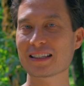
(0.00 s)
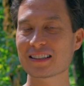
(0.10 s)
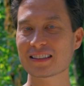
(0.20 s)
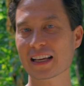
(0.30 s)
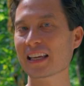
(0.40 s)
a
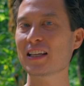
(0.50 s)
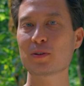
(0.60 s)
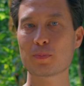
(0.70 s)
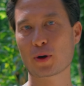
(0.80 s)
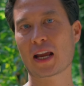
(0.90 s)

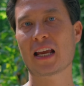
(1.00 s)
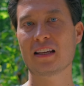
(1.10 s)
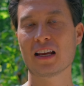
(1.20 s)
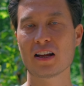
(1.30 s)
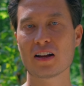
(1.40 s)
second
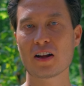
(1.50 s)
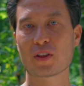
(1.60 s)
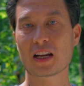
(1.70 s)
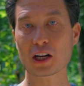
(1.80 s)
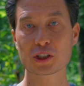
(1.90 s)
brain
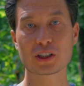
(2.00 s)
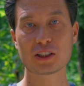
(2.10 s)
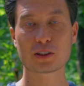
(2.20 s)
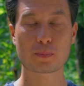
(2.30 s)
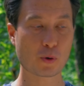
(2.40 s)
that actually
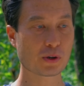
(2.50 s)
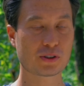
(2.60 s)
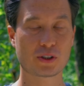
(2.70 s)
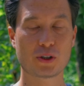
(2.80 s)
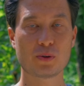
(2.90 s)

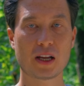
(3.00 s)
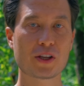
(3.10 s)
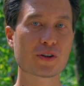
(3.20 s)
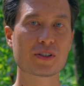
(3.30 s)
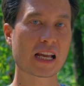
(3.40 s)
supports you
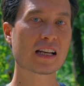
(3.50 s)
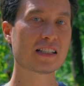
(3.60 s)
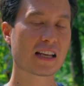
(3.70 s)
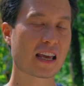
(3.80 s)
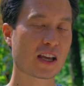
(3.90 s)
in your
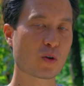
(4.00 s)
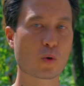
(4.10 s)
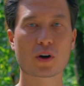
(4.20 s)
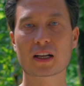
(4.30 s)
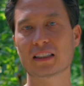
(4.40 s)
day-to-day -day
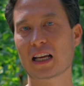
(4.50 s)
work and